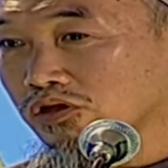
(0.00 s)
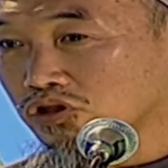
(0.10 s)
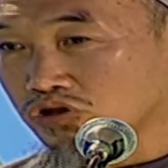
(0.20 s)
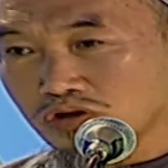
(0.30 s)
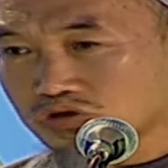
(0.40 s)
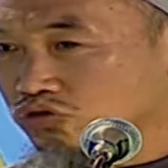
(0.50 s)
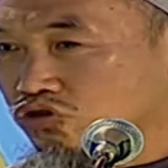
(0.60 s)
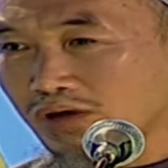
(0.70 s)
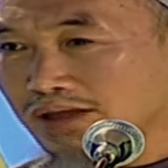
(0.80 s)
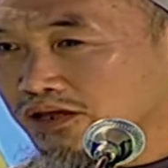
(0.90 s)
Not to
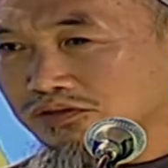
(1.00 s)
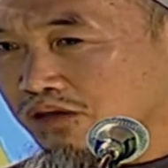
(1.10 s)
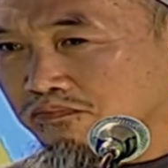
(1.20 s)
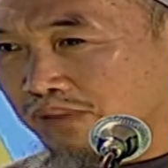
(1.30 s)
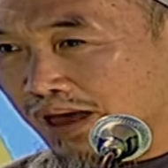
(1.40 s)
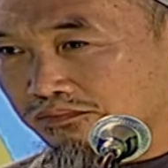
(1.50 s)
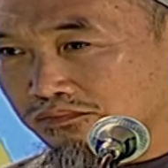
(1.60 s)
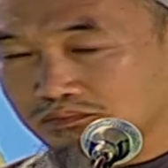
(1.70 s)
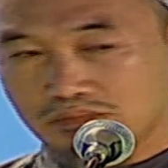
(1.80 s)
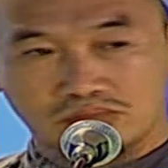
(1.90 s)
do anything bad,
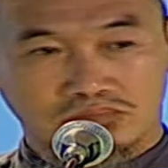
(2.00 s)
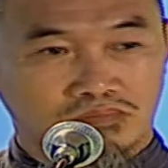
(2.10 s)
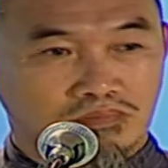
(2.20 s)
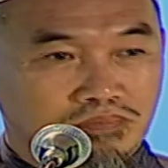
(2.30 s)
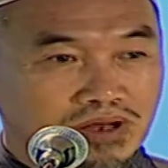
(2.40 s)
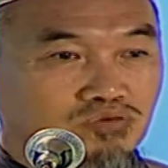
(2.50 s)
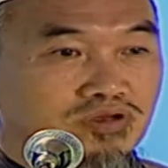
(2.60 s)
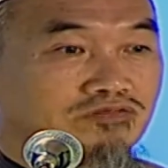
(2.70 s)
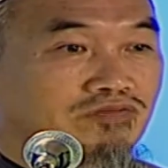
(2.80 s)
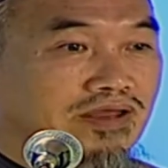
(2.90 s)
but to
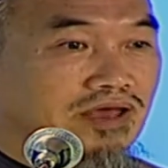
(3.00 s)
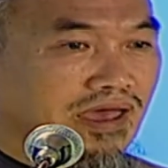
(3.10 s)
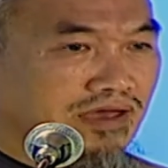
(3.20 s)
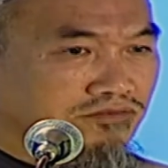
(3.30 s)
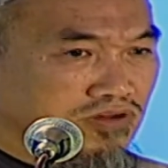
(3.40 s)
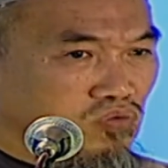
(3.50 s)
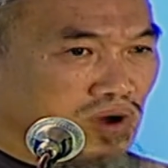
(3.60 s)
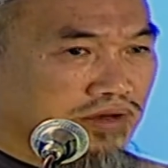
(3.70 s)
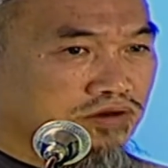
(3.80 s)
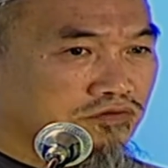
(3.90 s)
invite every
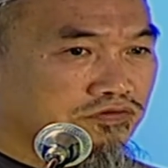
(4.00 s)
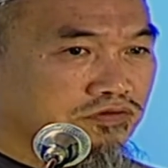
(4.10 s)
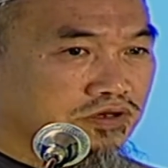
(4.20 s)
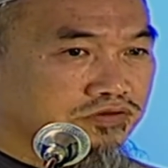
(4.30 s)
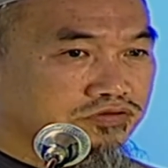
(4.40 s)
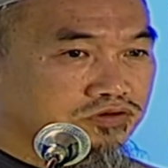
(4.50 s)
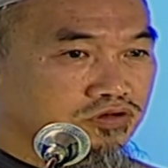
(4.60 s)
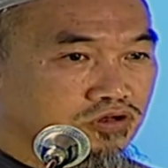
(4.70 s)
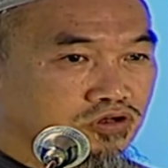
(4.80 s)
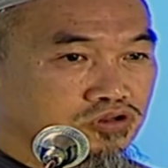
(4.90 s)
one of us
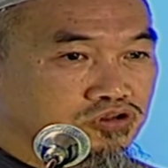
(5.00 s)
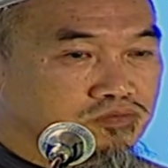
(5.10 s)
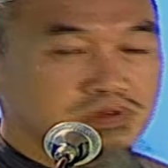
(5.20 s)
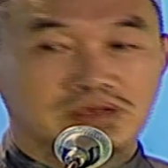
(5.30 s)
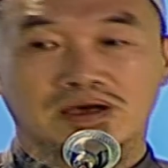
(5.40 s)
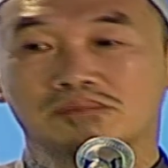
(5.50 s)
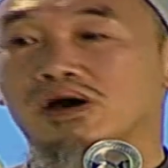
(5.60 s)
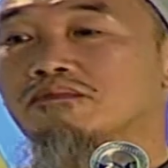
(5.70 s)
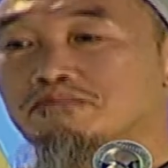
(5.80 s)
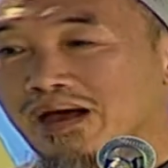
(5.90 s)
to become
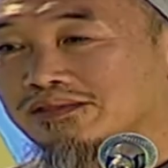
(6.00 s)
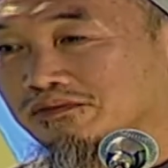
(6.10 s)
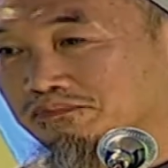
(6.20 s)
a better